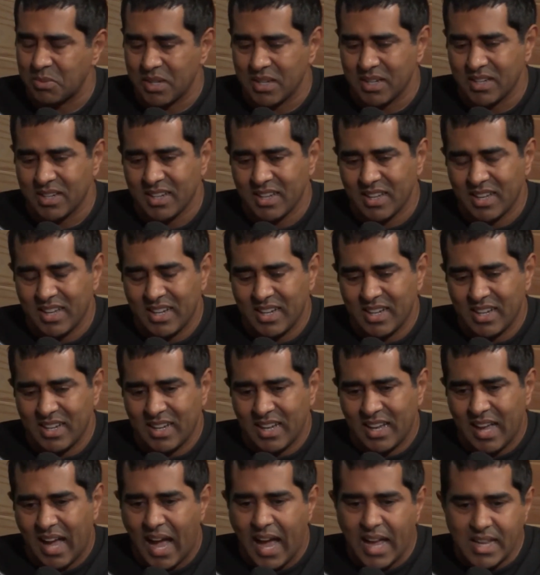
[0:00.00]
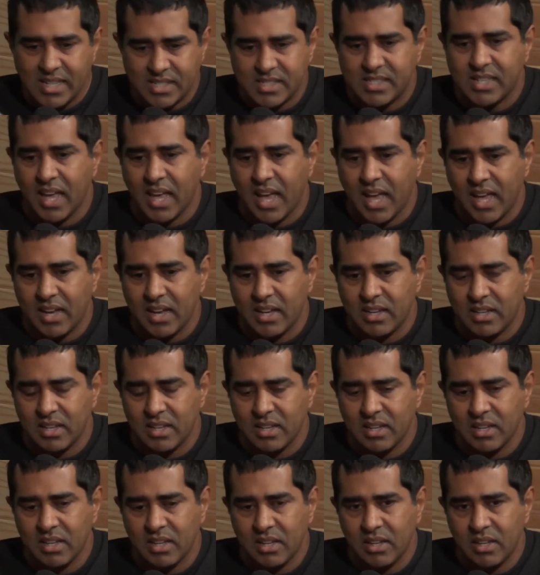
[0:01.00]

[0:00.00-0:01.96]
But I said